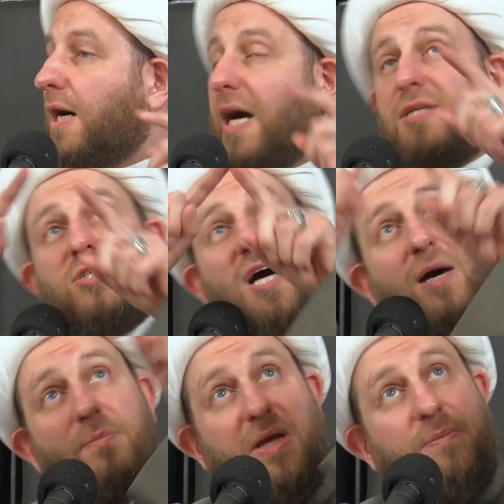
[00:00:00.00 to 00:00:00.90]
I saw
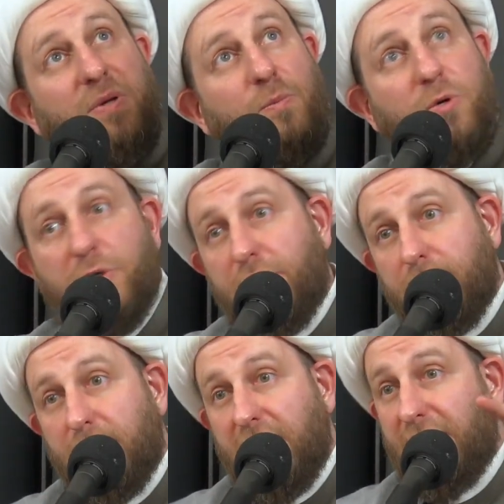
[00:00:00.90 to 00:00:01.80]
a big billboard
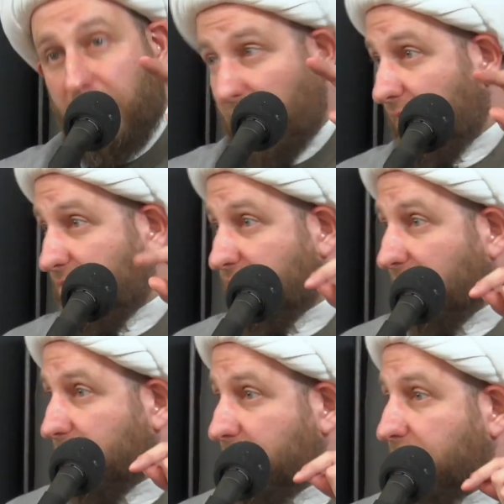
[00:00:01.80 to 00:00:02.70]
in the United
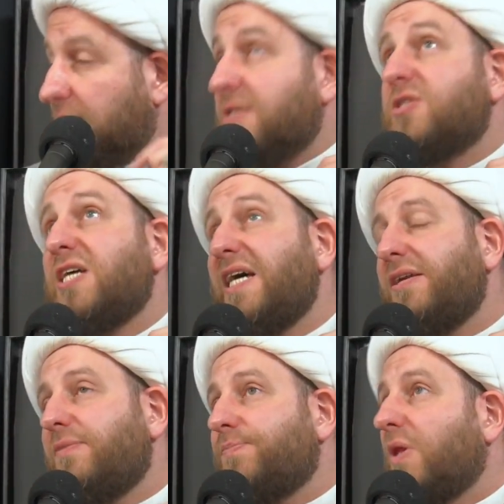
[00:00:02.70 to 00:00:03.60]
States. It
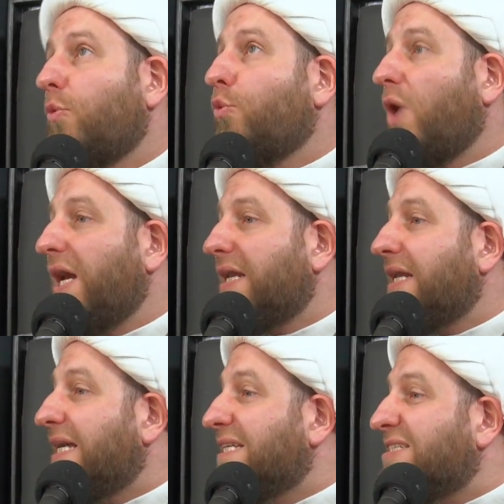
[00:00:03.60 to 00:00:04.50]
said 1
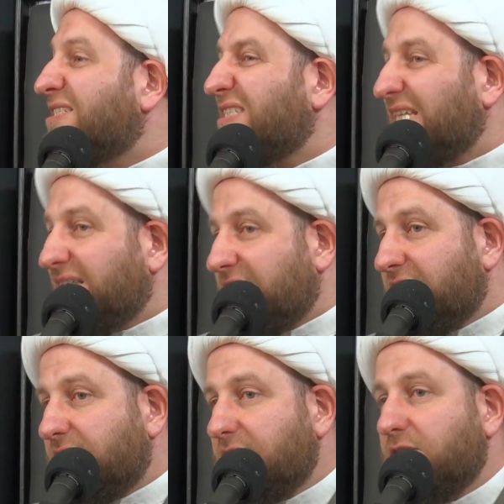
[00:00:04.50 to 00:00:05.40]
in
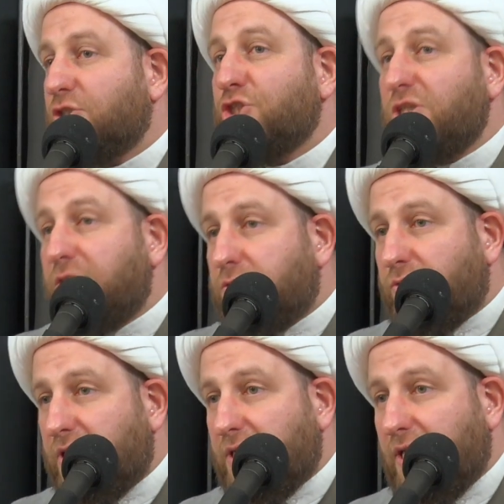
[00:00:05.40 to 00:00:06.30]
6
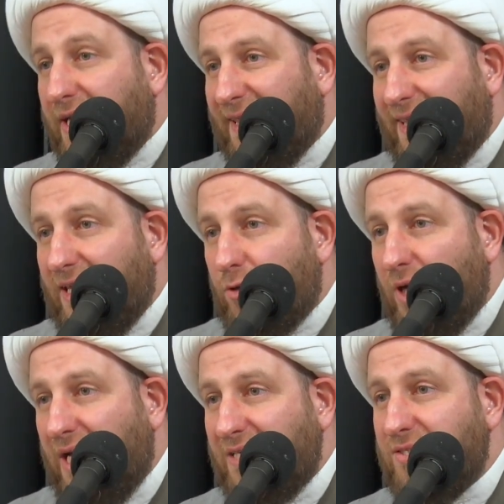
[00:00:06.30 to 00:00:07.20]
children in the
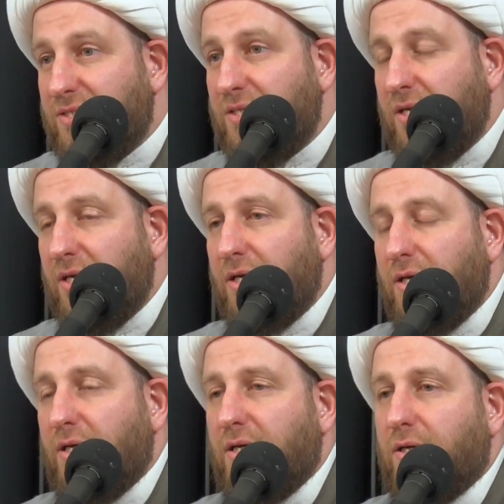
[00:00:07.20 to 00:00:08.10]
US
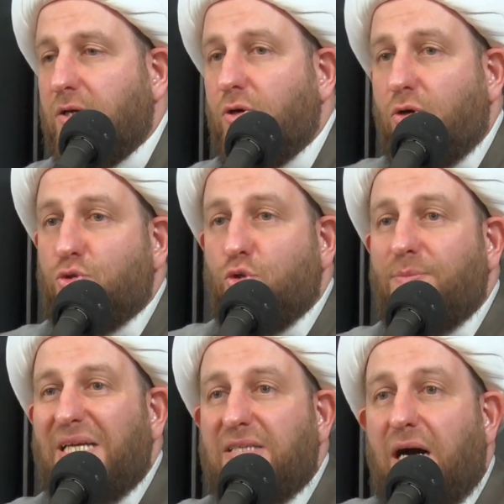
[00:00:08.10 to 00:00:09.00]
go to
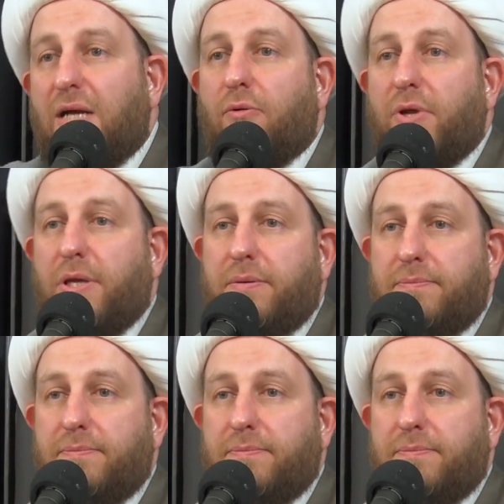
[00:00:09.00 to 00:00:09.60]
bed hungry.